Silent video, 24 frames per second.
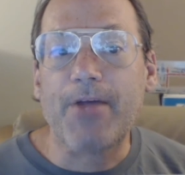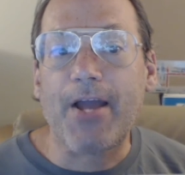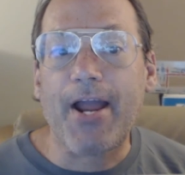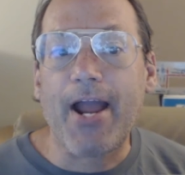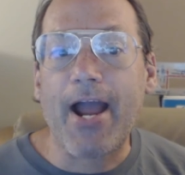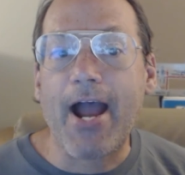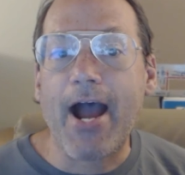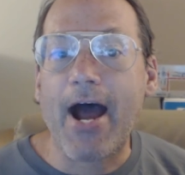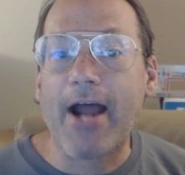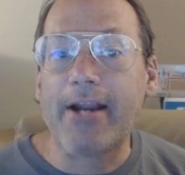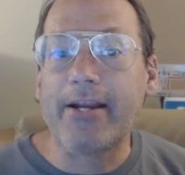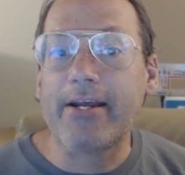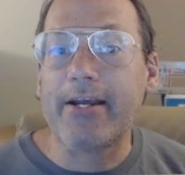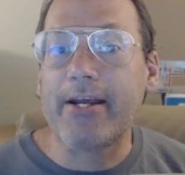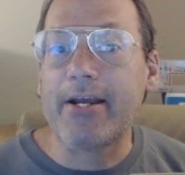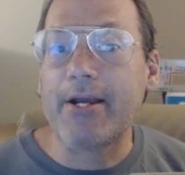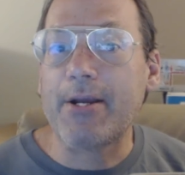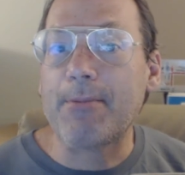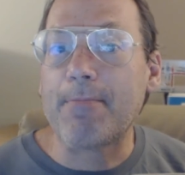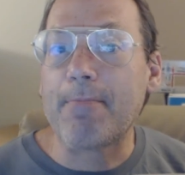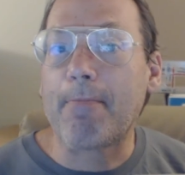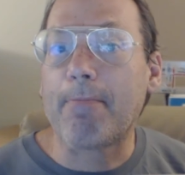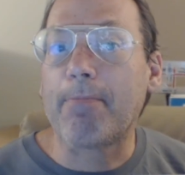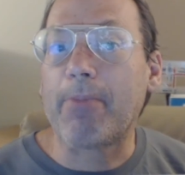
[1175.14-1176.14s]
they had
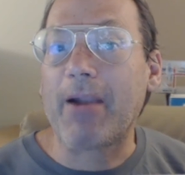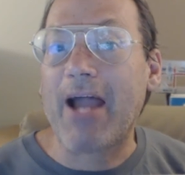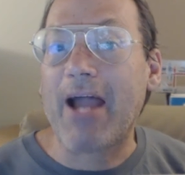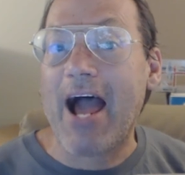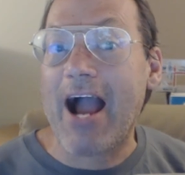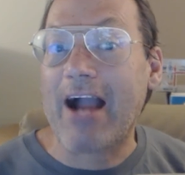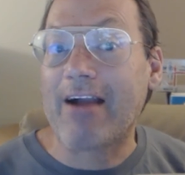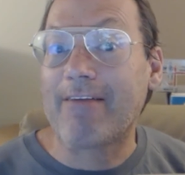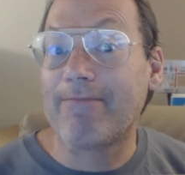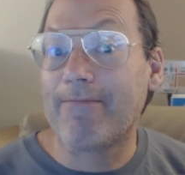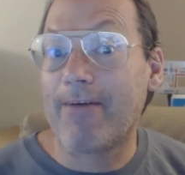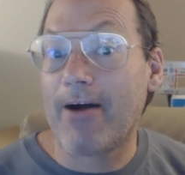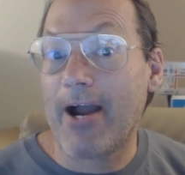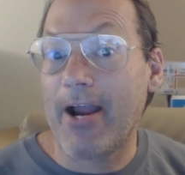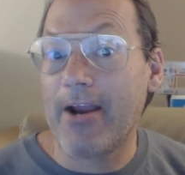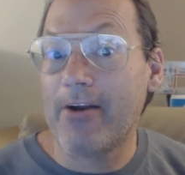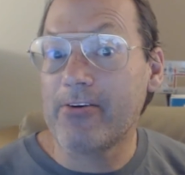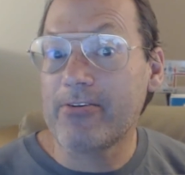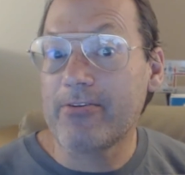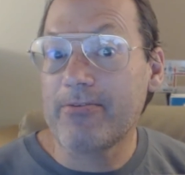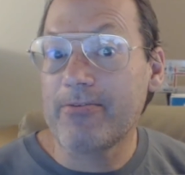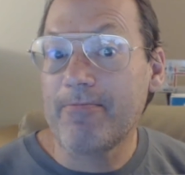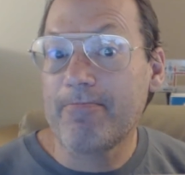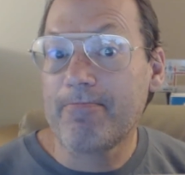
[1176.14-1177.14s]
it in black
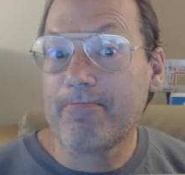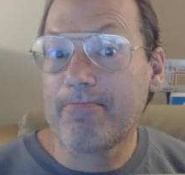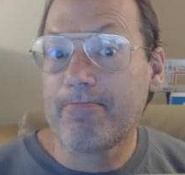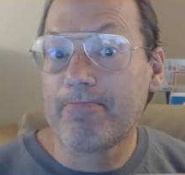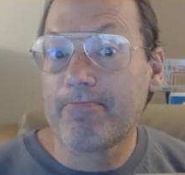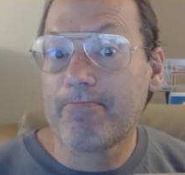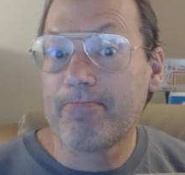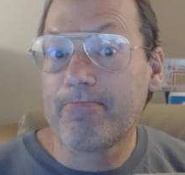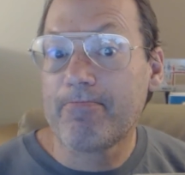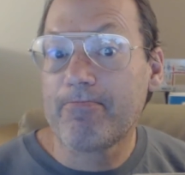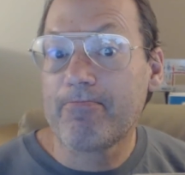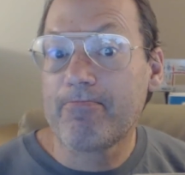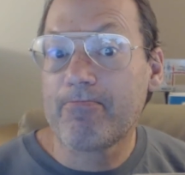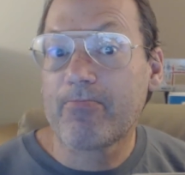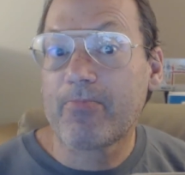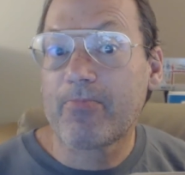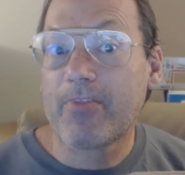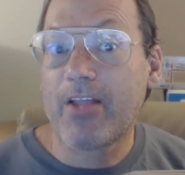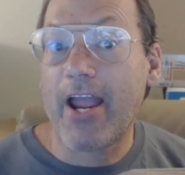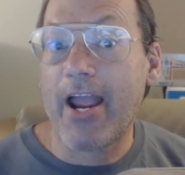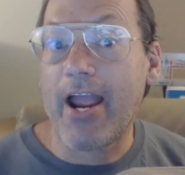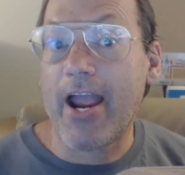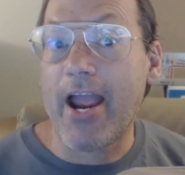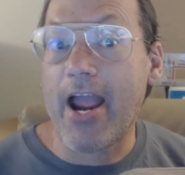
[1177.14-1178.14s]
vinyl
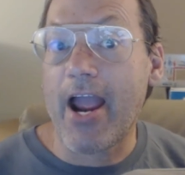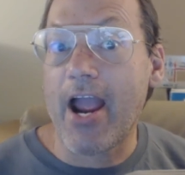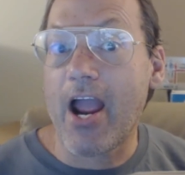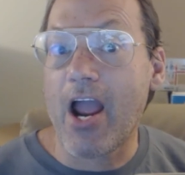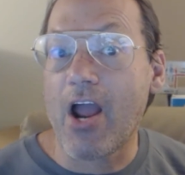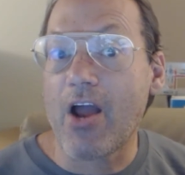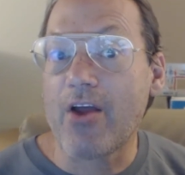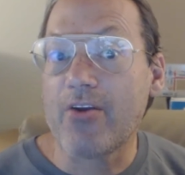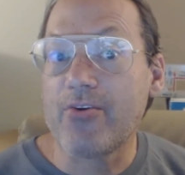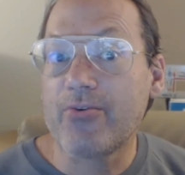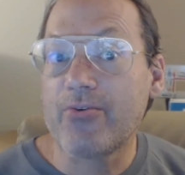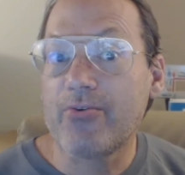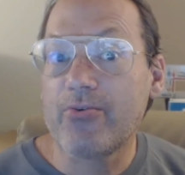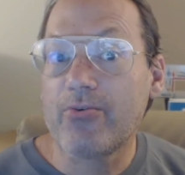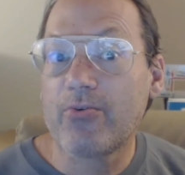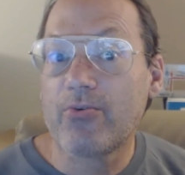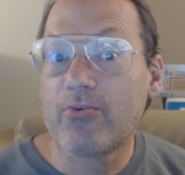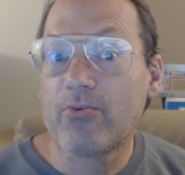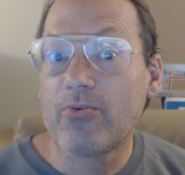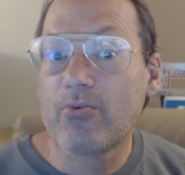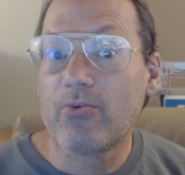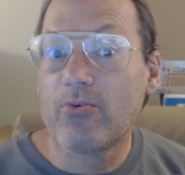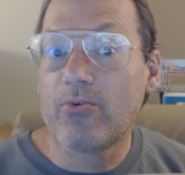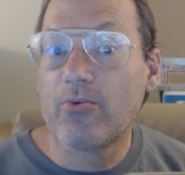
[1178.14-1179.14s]
and
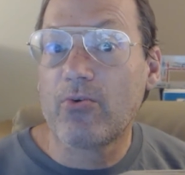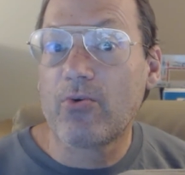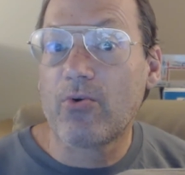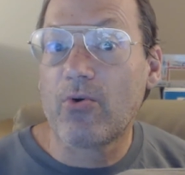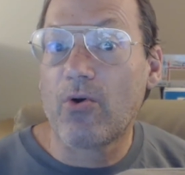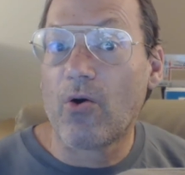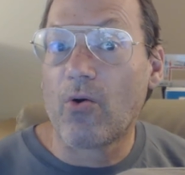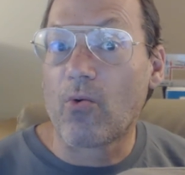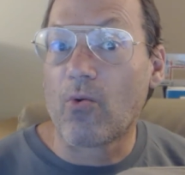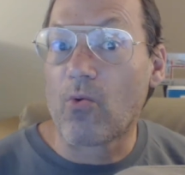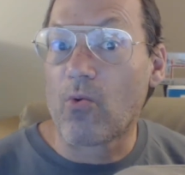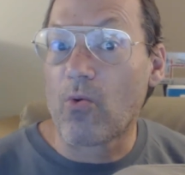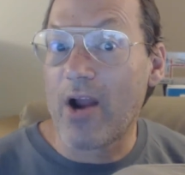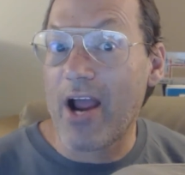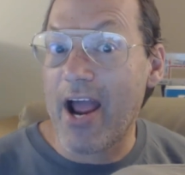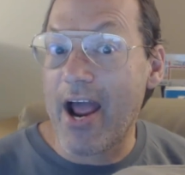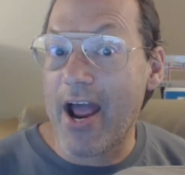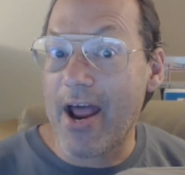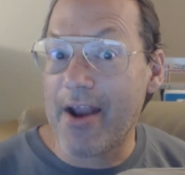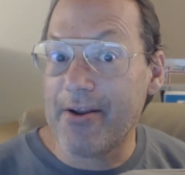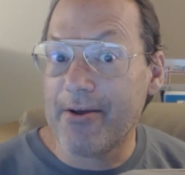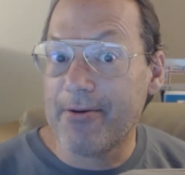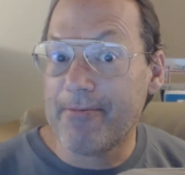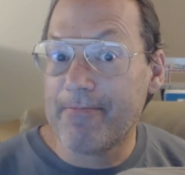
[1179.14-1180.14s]

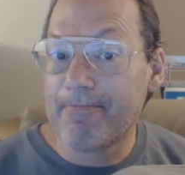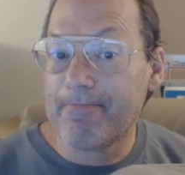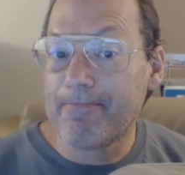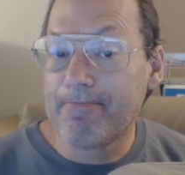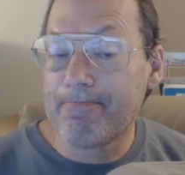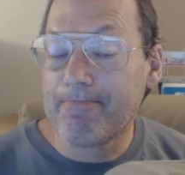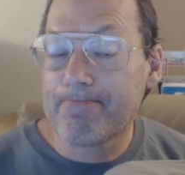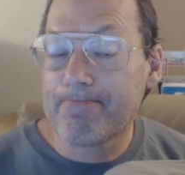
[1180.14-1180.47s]
red.